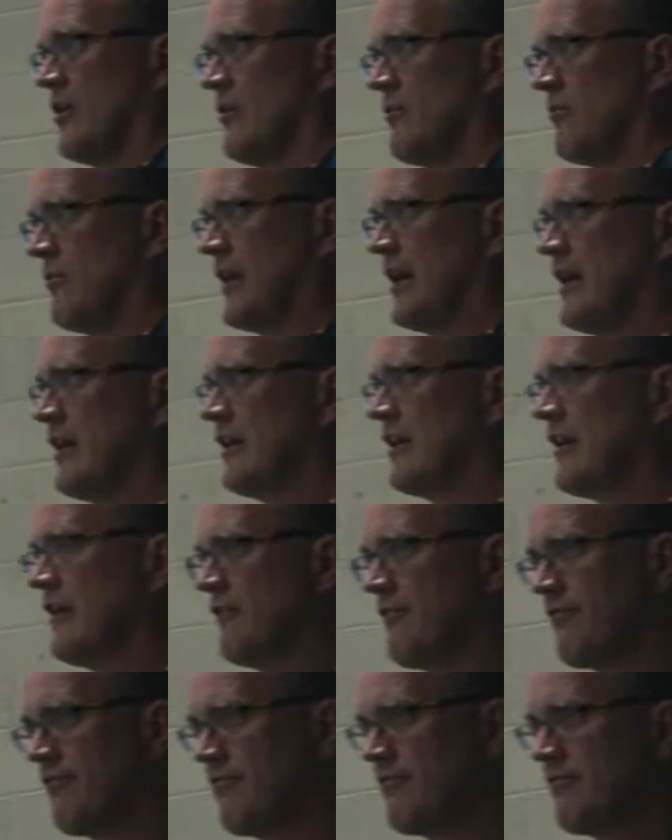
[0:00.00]
Well,
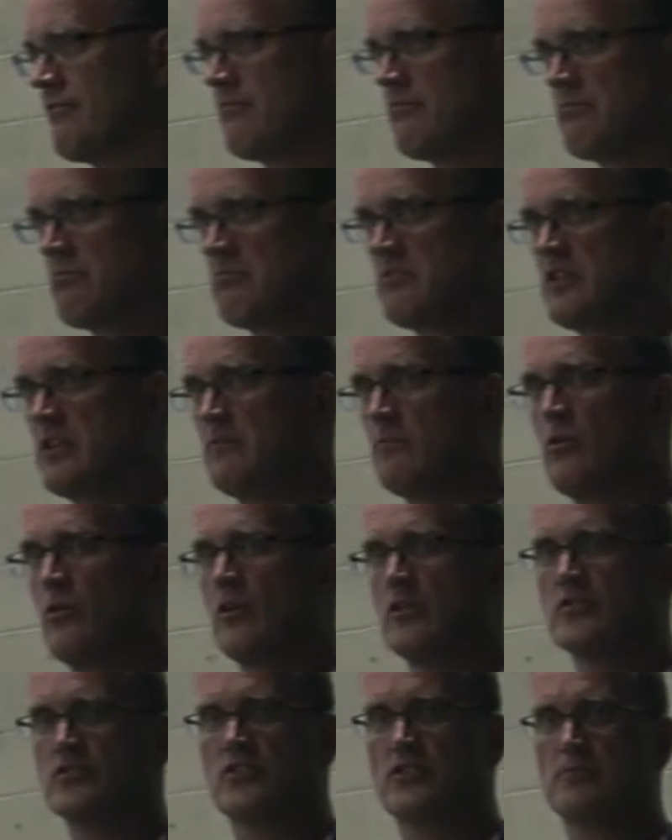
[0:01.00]
if Tim
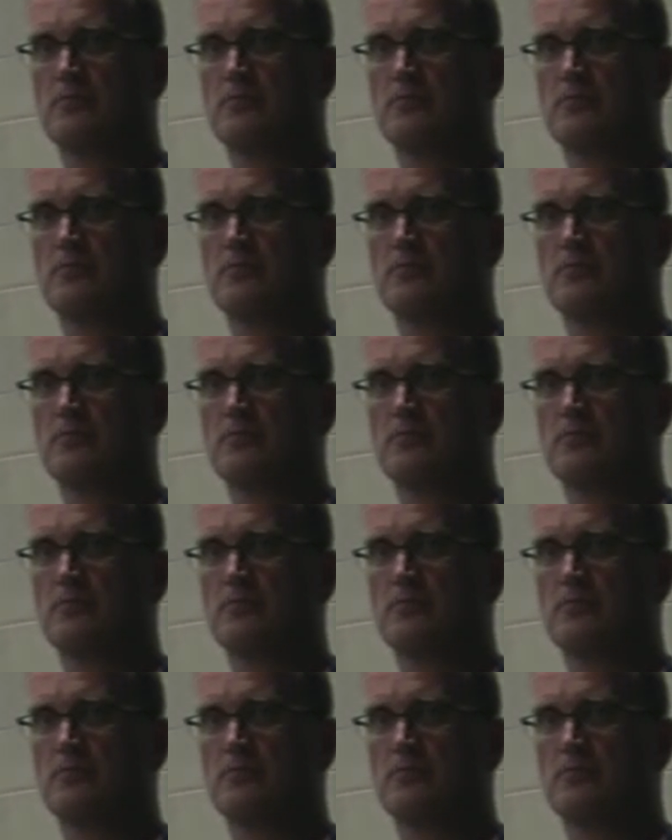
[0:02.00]
Hortons is